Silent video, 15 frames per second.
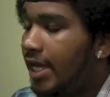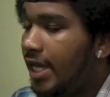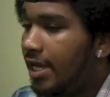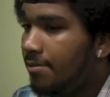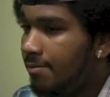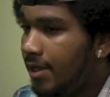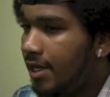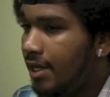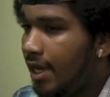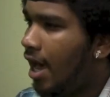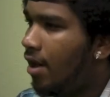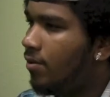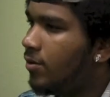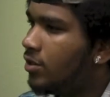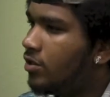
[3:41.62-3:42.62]
it hit me,
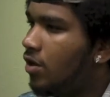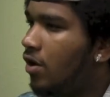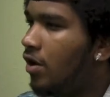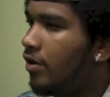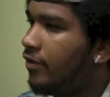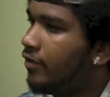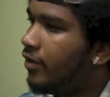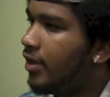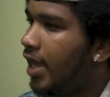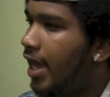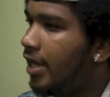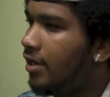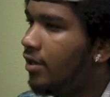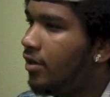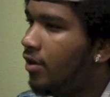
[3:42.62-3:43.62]
I was gone for
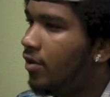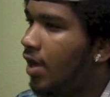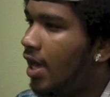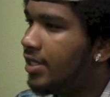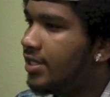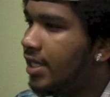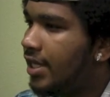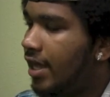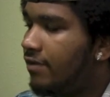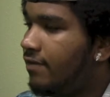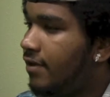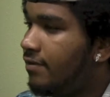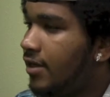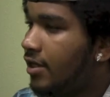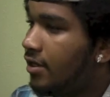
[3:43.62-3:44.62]
I'd say
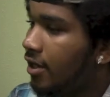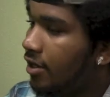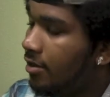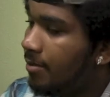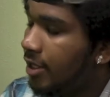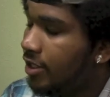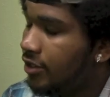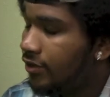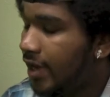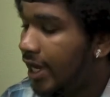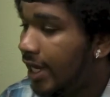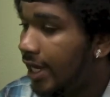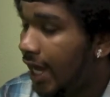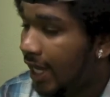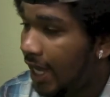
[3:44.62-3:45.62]
15, 30 minutes
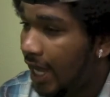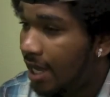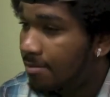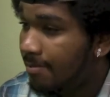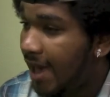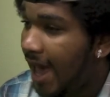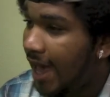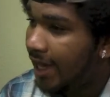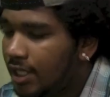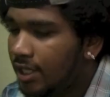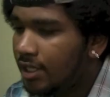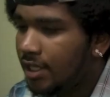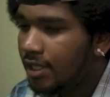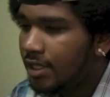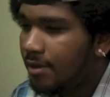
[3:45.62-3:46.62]
straight, and I came back
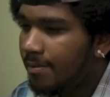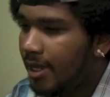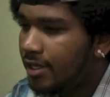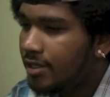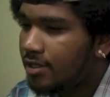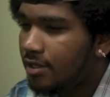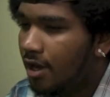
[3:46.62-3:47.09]
and looked up at the